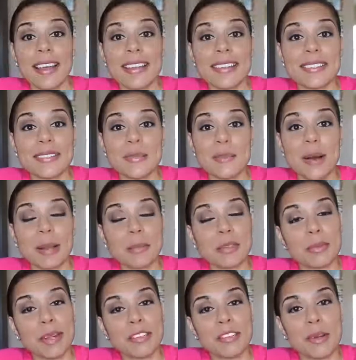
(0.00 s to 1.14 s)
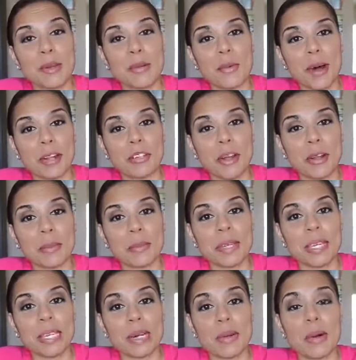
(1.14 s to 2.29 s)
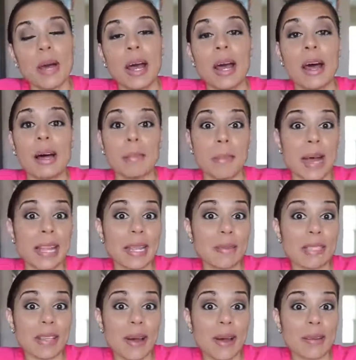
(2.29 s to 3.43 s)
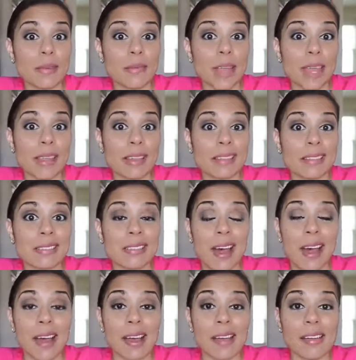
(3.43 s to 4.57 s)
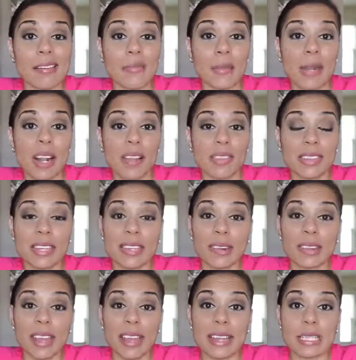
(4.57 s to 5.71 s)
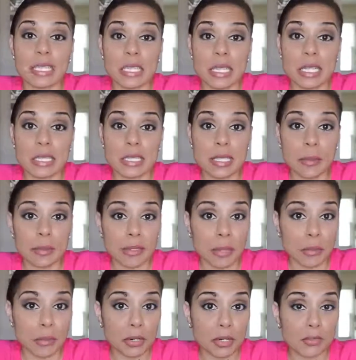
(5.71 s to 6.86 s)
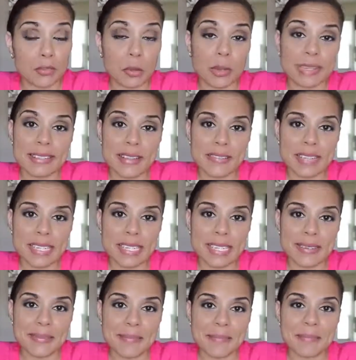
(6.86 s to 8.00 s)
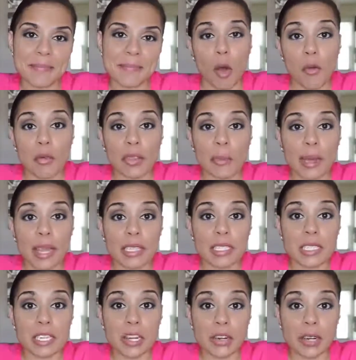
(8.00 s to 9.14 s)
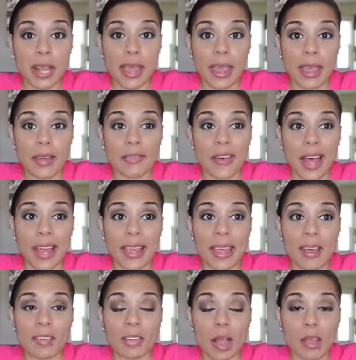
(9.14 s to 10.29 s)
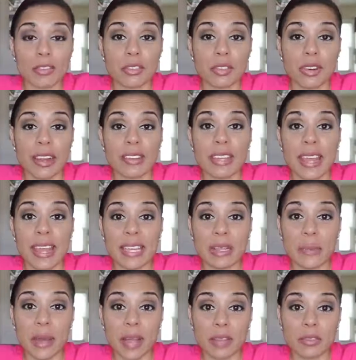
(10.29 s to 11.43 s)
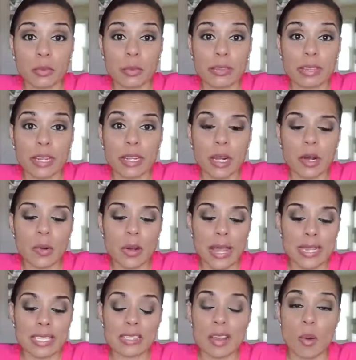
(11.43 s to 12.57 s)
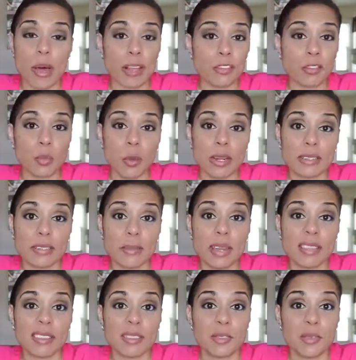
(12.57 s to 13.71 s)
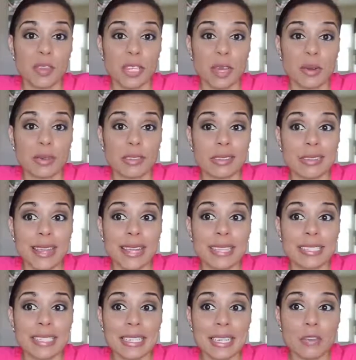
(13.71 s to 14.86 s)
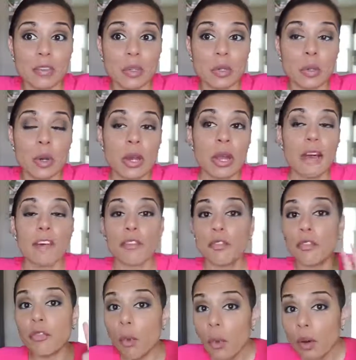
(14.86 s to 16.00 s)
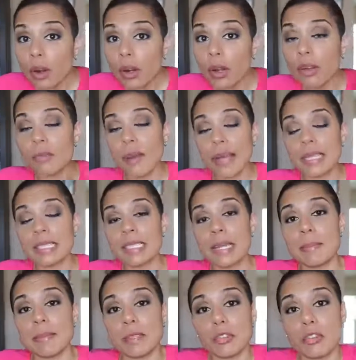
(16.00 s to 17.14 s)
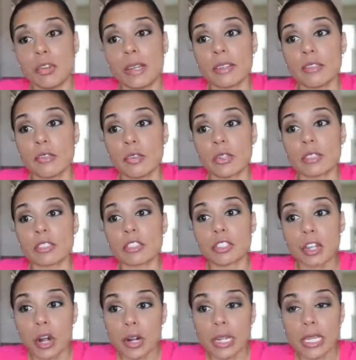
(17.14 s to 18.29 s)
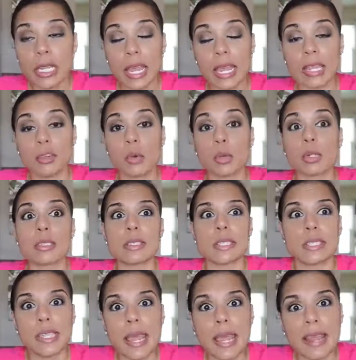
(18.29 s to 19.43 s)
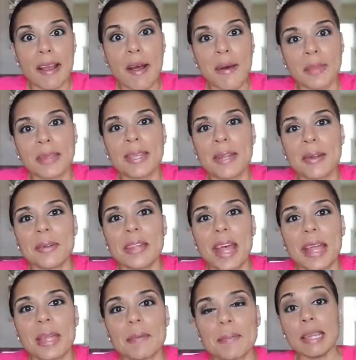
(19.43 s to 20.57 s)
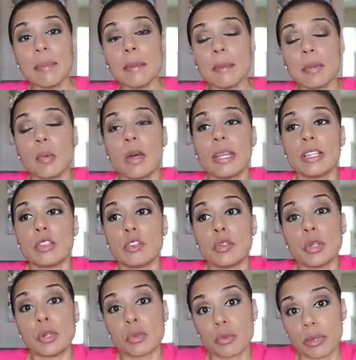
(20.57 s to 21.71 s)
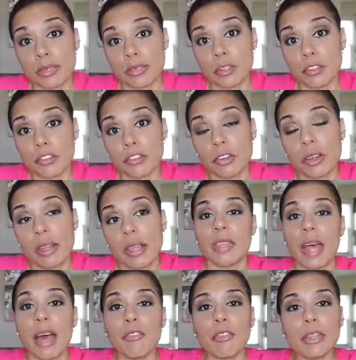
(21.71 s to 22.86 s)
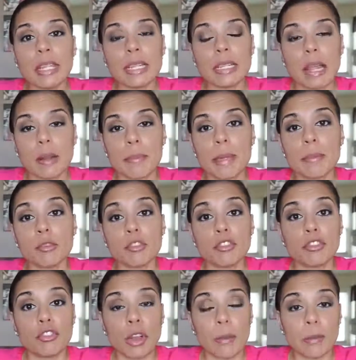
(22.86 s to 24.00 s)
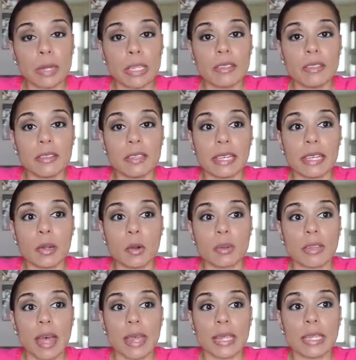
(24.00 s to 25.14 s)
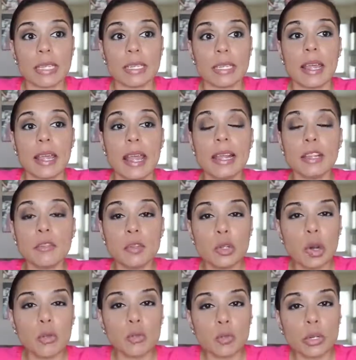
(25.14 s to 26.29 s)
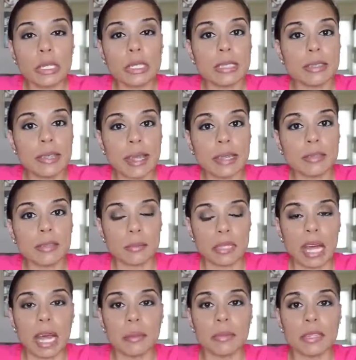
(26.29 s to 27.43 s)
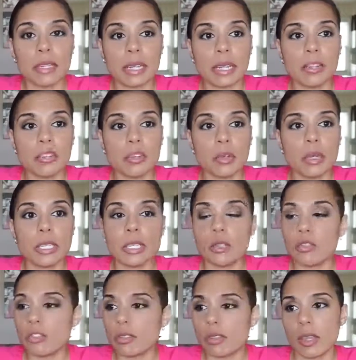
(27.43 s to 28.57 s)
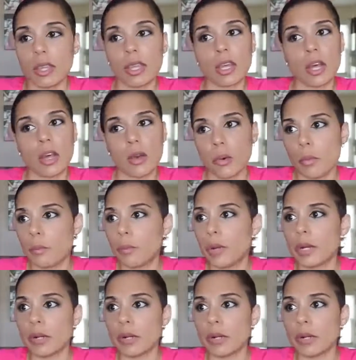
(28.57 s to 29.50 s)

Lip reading: guys, welcome to my channel, Watch Autumn Keto. My name is Autumn and I've been on the keto diet since September of 2017. Over the past year and a half, I have lost around 80 pounds with keto, and so I just wanted to make this video today to give you 4 of my tips and tricks for starting and or staying on the keto diet. Tip number 1 is do your research. I feel like a lot of people just jump into the keto diet, and if you don't really take some time to look into it, you just think, oh,